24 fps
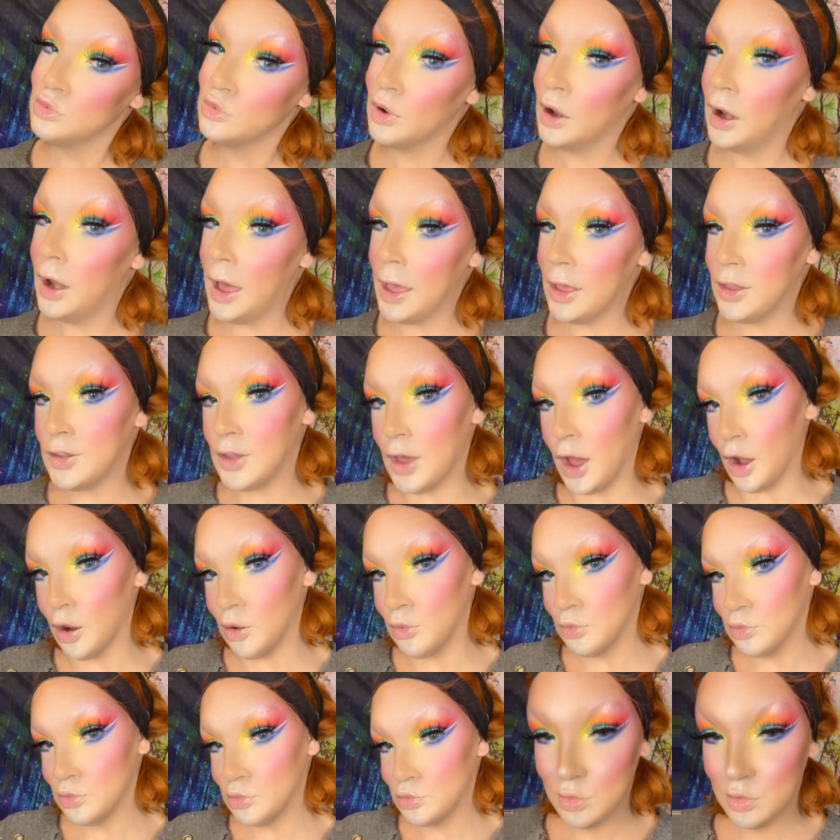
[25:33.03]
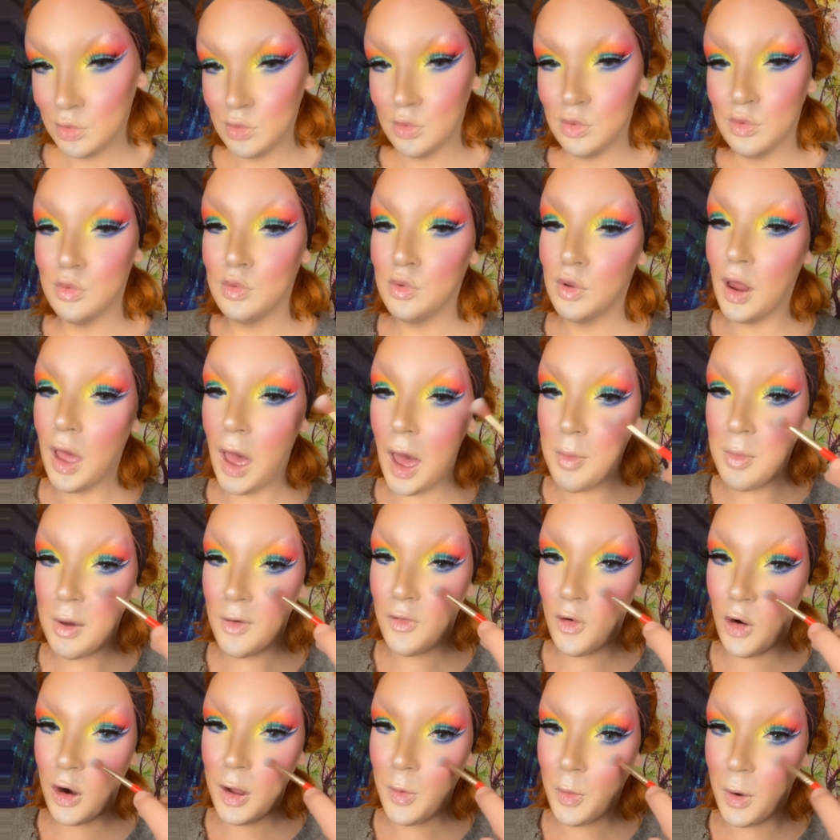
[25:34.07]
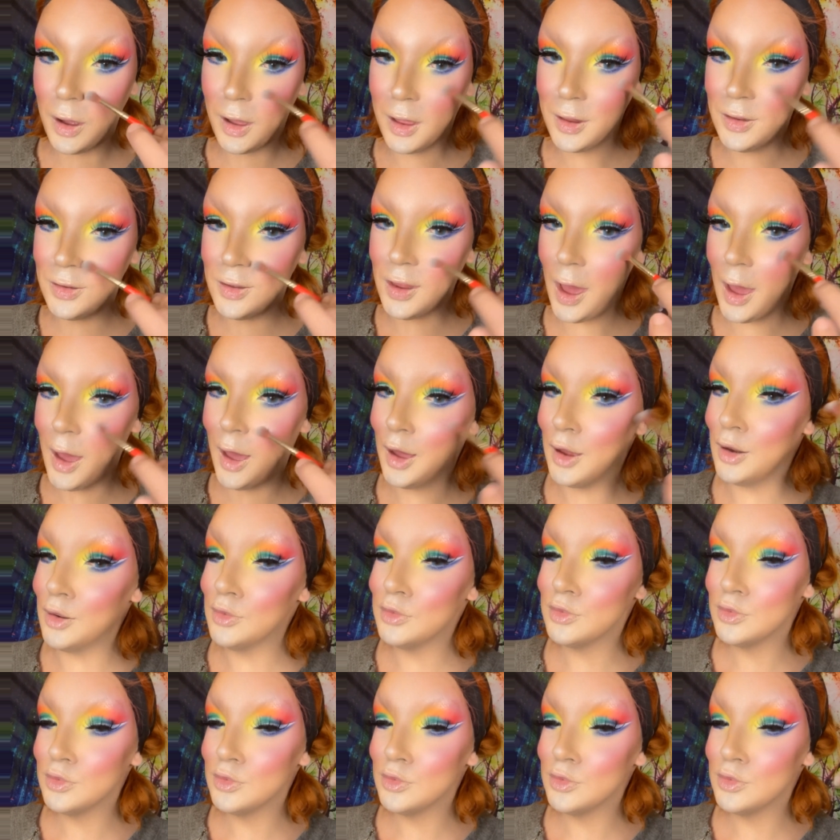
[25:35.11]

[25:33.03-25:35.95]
Like so. And before anyone can say it,